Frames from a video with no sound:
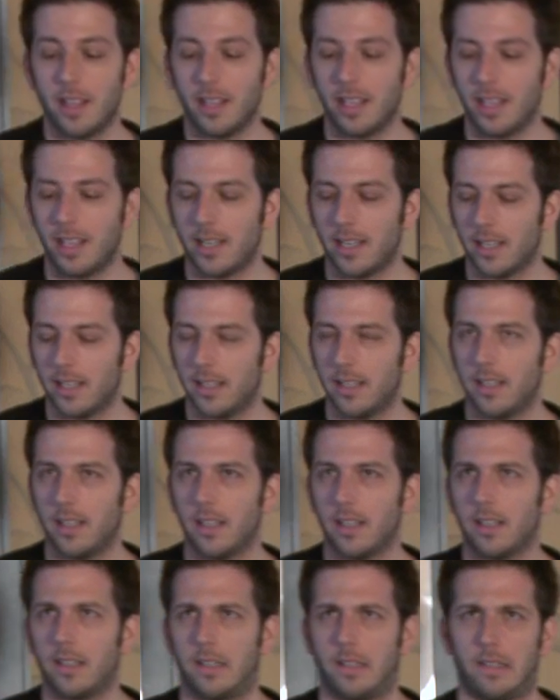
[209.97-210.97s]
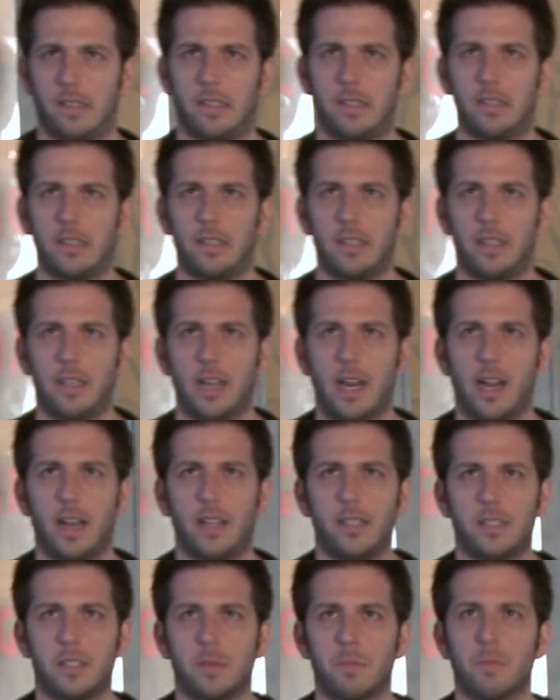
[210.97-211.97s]
In
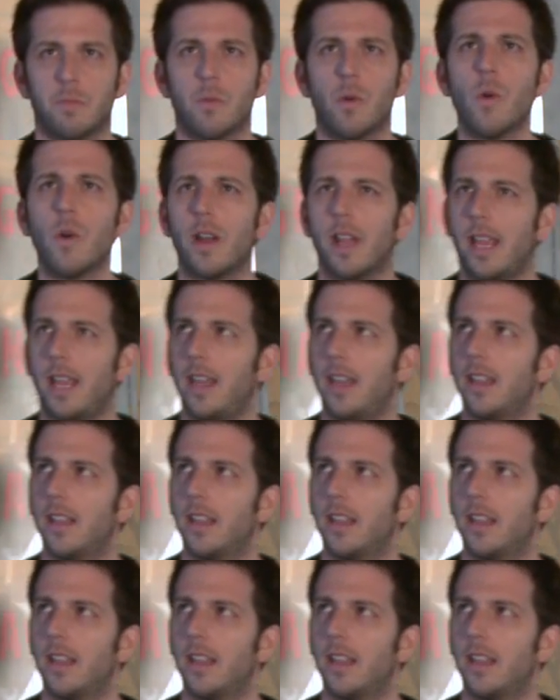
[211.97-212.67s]
Des Moines,